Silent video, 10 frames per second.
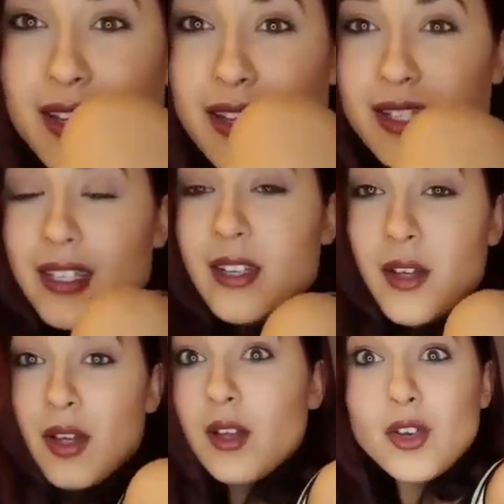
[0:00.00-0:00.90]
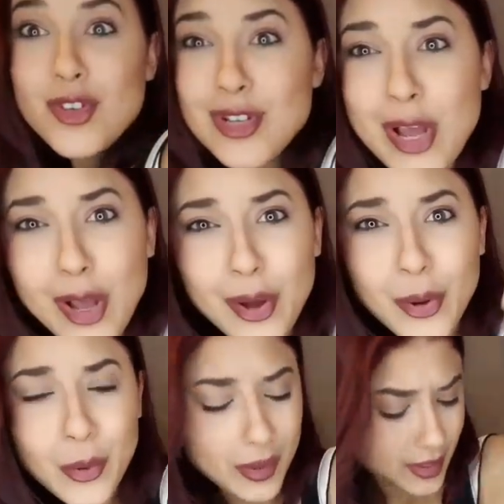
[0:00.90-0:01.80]
this.
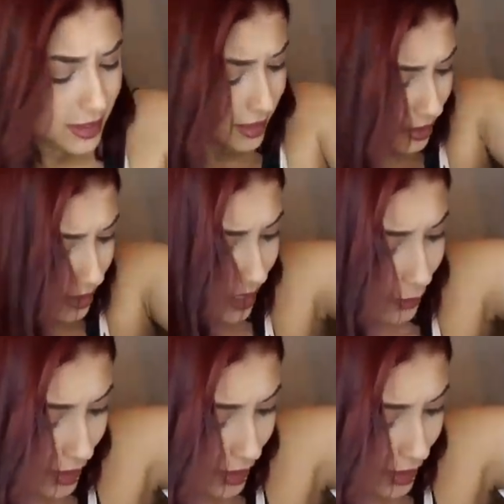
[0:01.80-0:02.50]
No, they